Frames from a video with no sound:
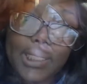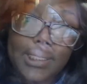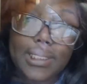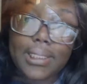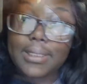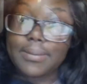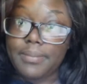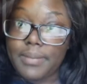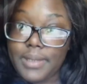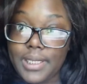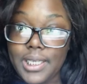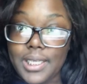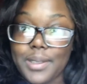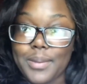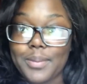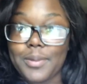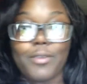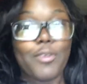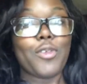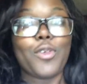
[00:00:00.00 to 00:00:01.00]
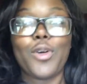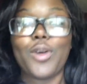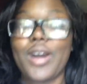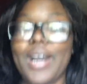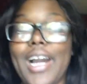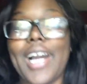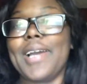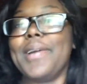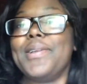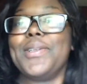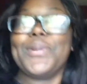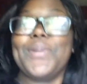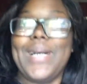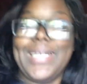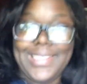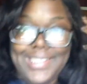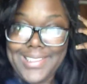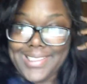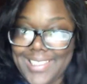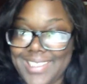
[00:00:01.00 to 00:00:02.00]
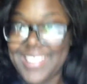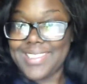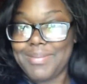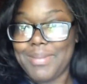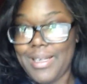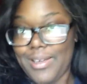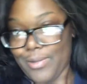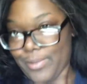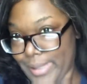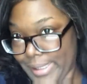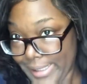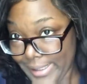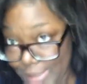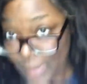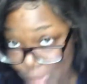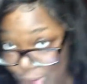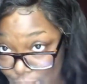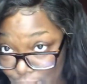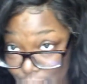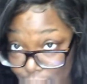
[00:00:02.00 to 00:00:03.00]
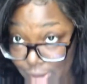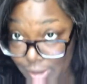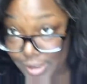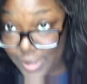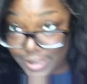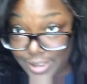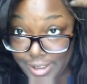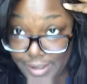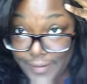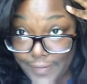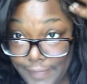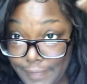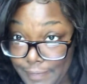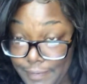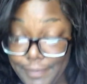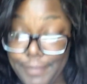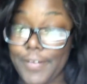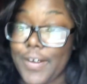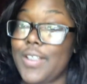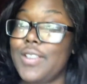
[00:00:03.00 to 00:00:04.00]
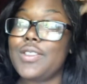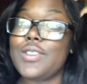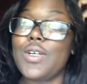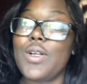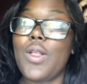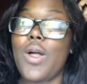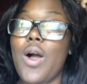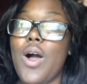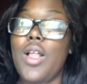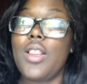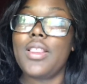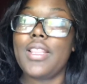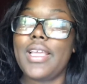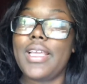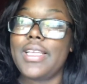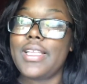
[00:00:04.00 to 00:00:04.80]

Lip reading: This is me before I do anything to my wig at all. Frontal all